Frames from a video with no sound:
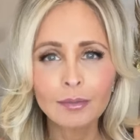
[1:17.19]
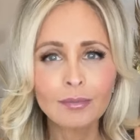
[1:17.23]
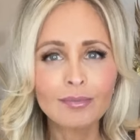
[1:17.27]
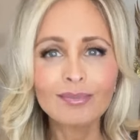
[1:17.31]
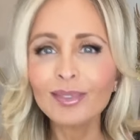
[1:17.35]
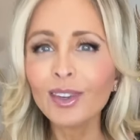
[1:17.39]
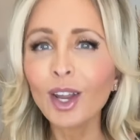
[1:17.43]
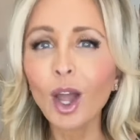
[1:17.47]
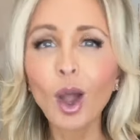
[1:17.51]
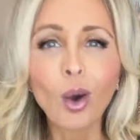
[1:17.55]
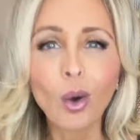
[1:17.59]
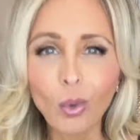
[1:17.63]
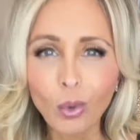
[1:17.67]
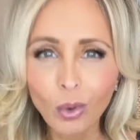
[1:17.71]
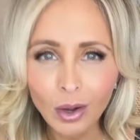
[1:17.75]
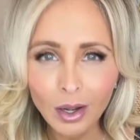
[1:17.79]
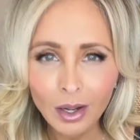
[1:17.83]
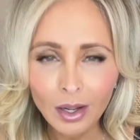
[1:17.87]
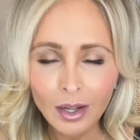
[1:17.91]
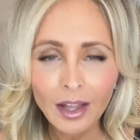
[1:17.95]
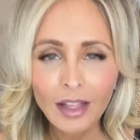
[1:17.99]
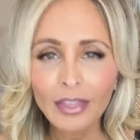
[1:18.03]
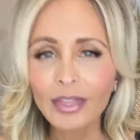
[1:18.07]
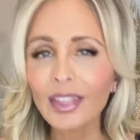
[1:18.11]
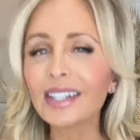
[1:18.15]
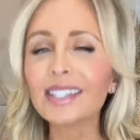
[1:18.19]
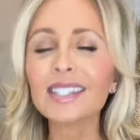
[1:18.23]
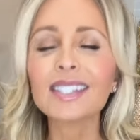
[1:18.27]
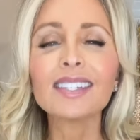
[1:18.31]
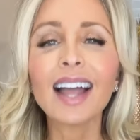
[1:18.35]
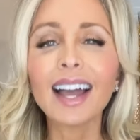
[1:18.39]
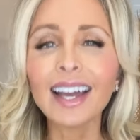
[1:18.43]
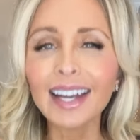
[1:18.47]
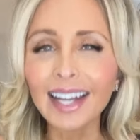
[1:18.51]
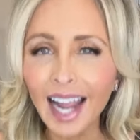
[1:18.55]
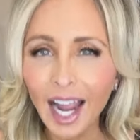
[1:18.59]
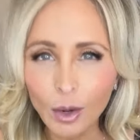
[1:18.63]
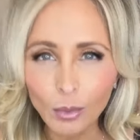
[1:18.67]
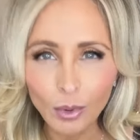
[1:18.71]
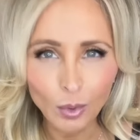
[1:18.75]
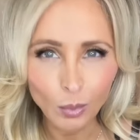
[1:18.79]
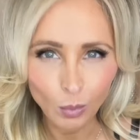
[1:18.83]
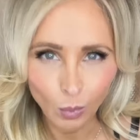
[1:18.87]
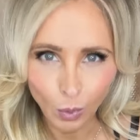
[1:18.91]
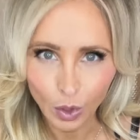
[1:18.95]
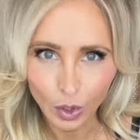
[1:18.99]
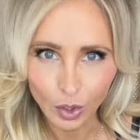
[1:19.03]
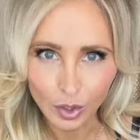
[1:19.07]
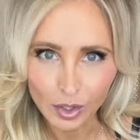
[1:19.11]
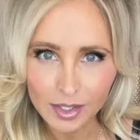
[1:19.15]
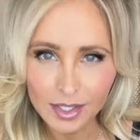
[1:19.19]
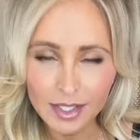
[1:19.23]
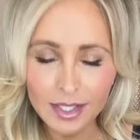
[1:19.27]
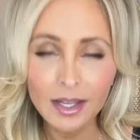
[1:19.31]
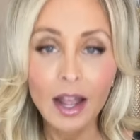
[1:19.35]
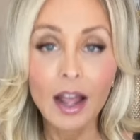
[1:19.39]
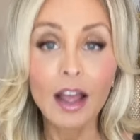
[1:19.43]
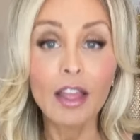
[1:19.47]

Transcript: No. That's not how it works.